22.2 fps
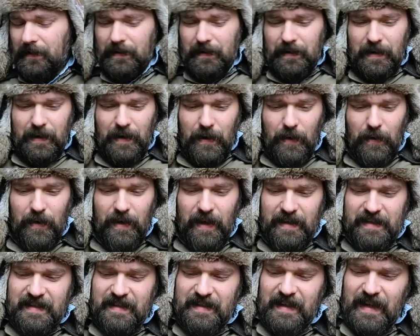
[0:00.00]
you know,
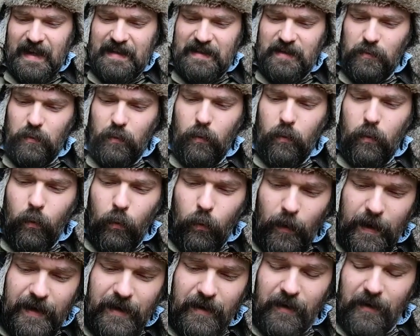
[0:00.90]
it's it's
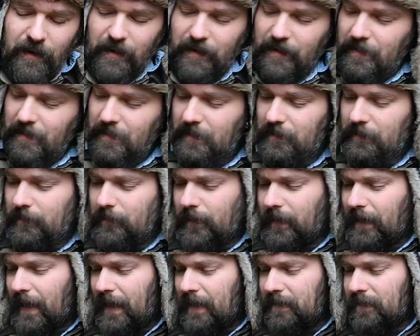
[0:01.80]
weird when
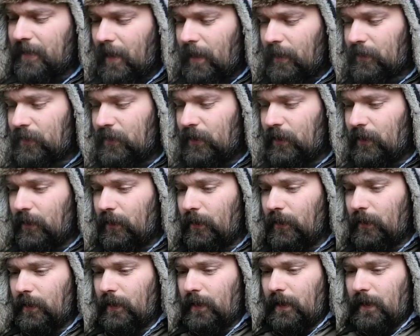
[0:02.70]
I talk
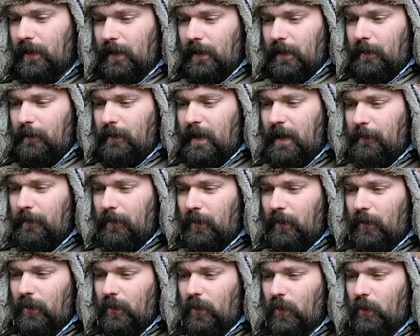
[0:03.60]
to
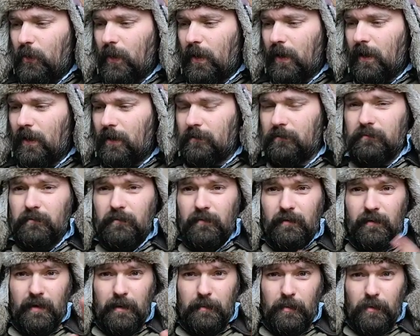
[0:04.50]
people who are
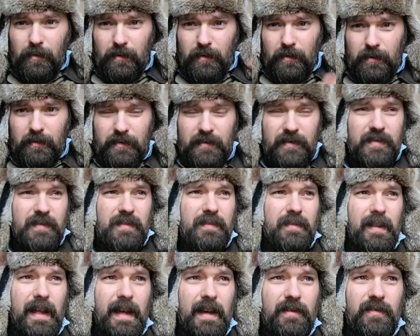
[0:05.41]
liberals
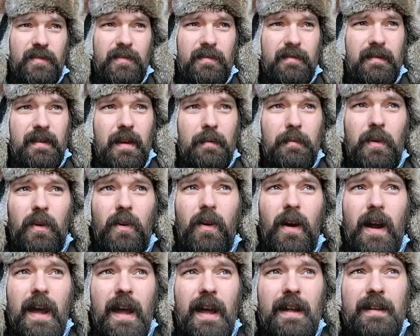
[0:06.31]
slash
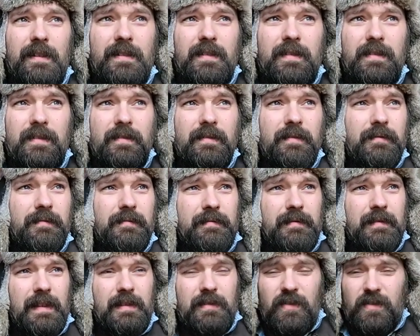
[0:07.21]
Democrats.
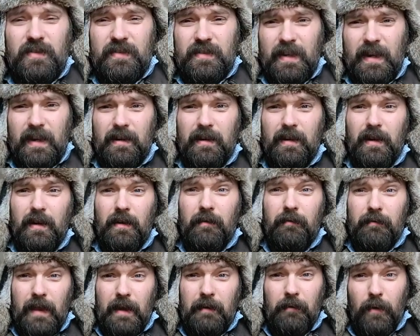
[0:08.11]
Let's just say
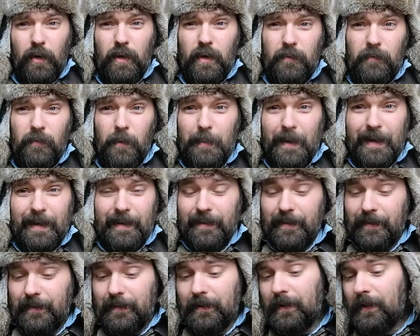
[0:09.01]
they voted for
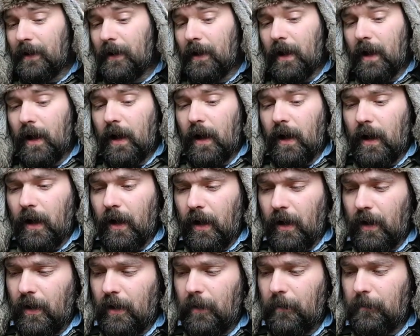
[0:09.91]
Biden.
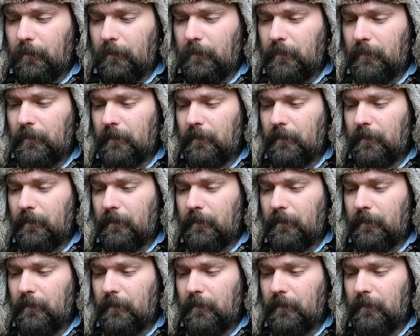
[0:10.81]
Um,